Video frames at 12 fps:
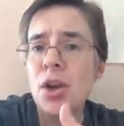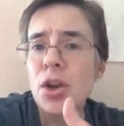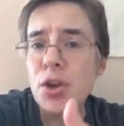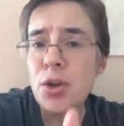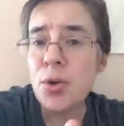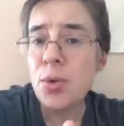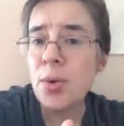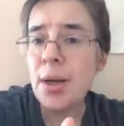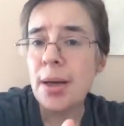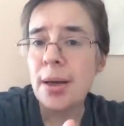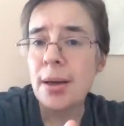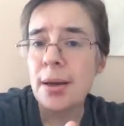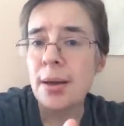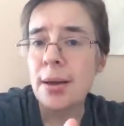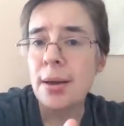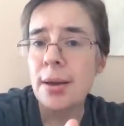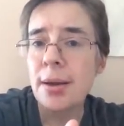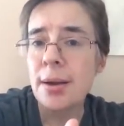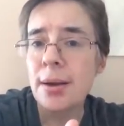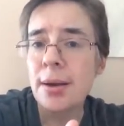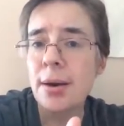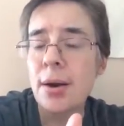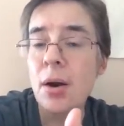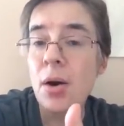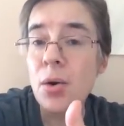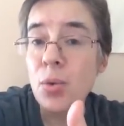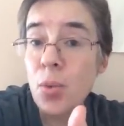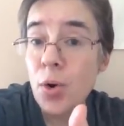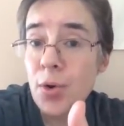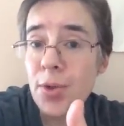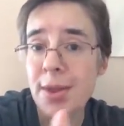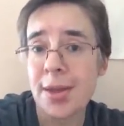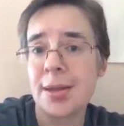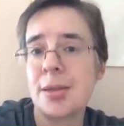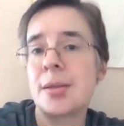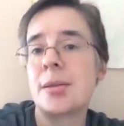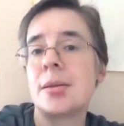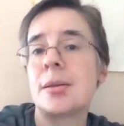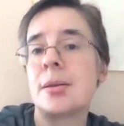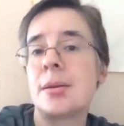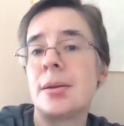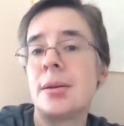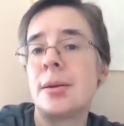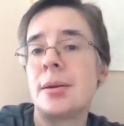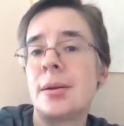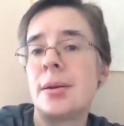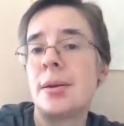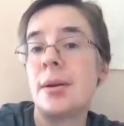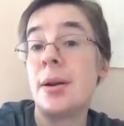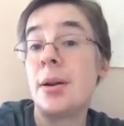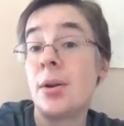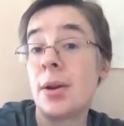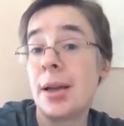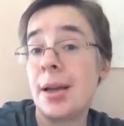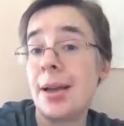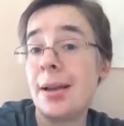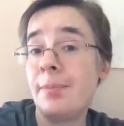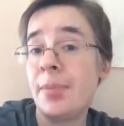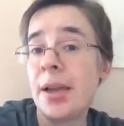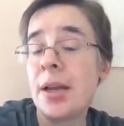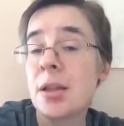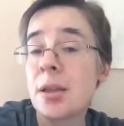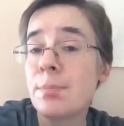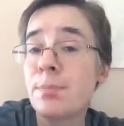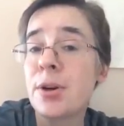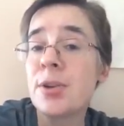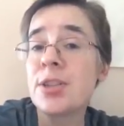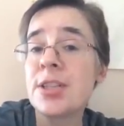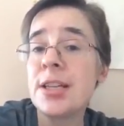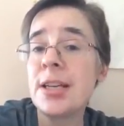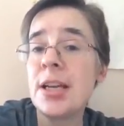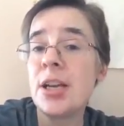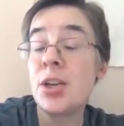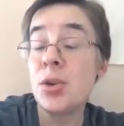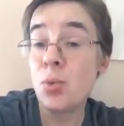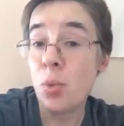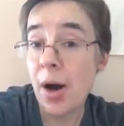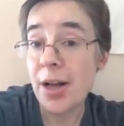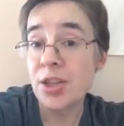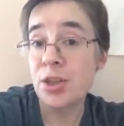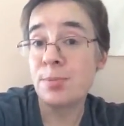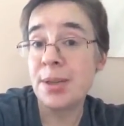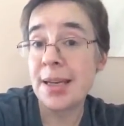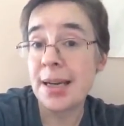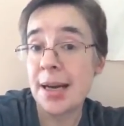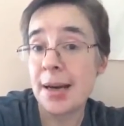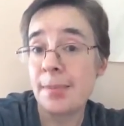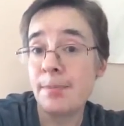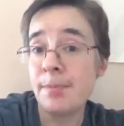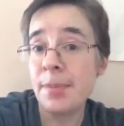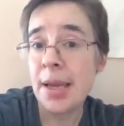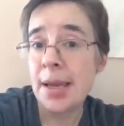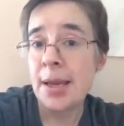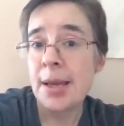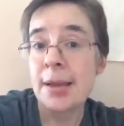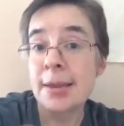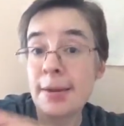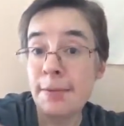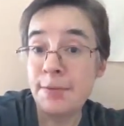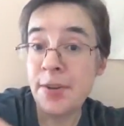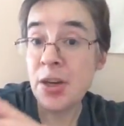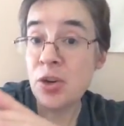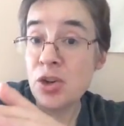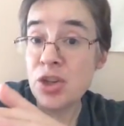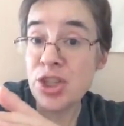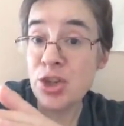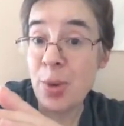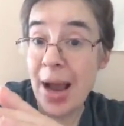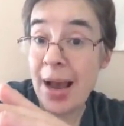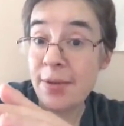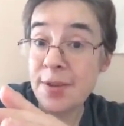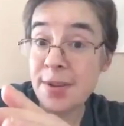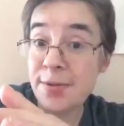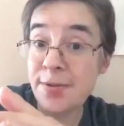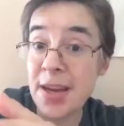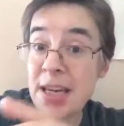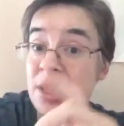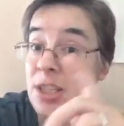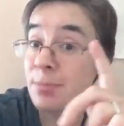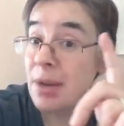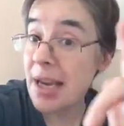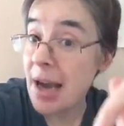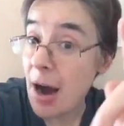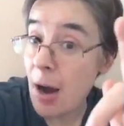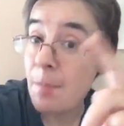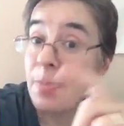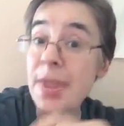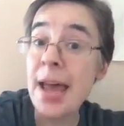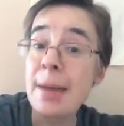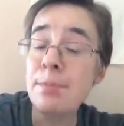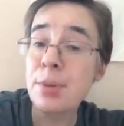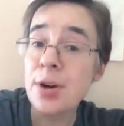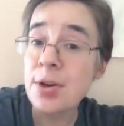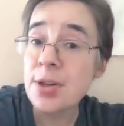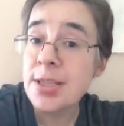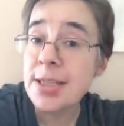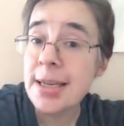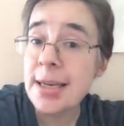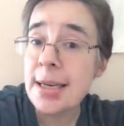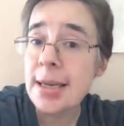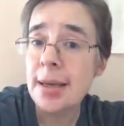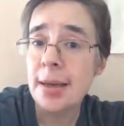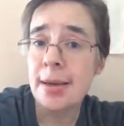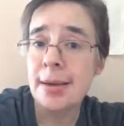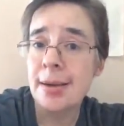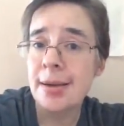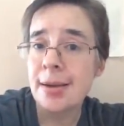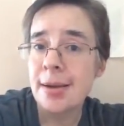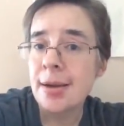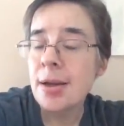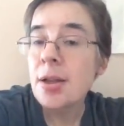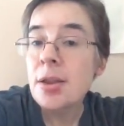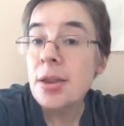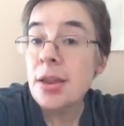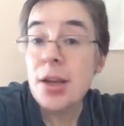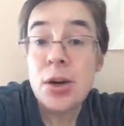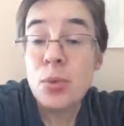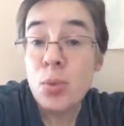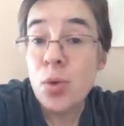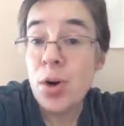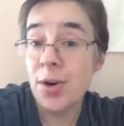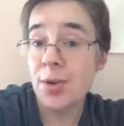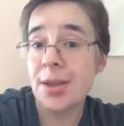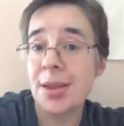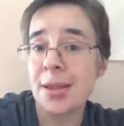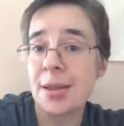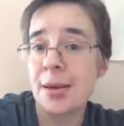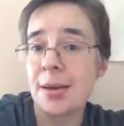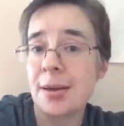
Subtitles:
you are worth it. Okay? The person you want to become, the fears you have to face to become that person, they're worth